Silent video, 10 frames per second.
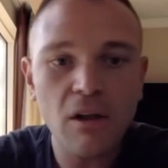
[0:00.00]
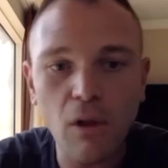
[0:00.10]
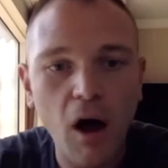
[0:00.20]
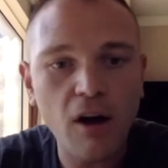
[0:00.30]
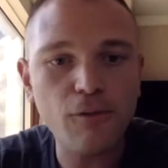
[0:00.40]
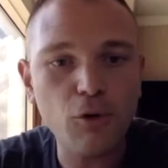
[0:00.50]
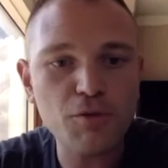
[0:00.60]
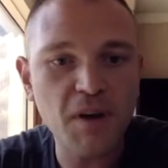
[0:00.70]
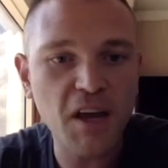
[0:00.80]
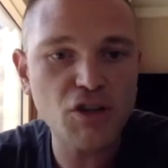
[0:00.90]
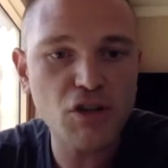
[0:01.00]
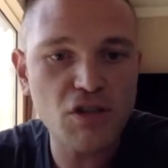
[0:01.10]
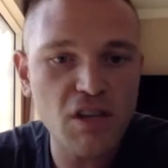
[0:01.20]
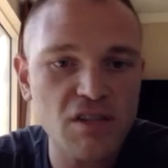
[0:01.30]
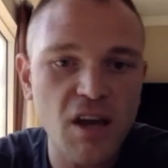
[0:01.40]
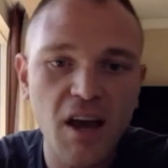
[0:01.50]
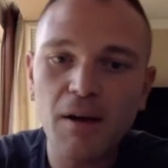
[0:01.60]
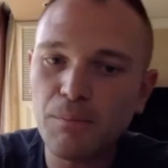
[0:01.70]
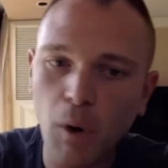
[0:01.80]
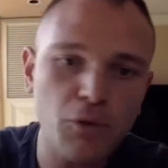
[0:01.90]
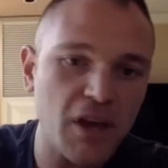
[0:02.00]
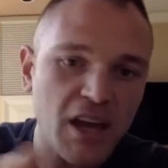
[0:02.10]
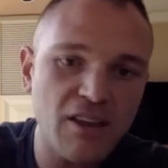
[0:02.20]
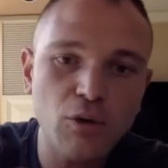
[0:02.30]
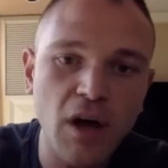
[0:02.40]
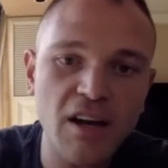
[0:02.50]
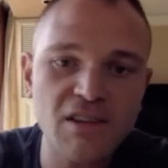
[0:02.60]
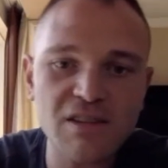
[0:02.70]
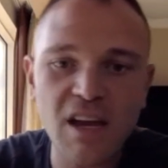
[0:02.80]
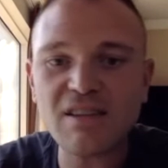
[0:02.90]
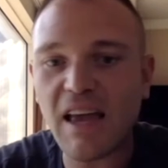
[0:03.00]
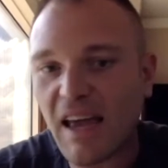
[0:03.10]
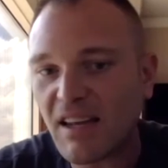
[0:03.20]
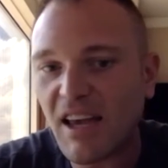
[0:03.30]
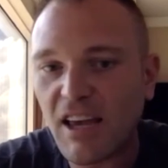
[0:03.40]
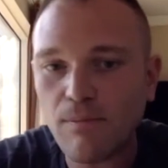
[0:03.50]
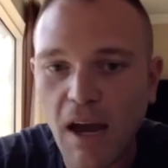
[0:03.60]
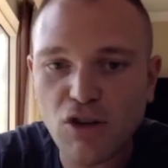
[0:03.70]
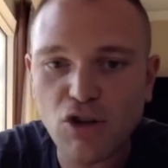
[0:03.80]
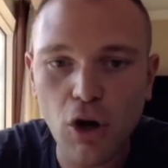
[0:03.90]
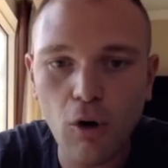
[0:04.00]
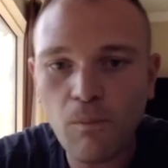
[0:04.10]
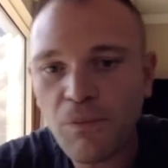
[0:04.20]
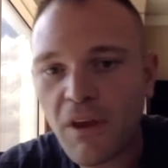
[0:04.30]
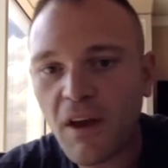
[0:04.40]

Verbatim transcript: law enforcement agencies, both in the United States and in Mexico.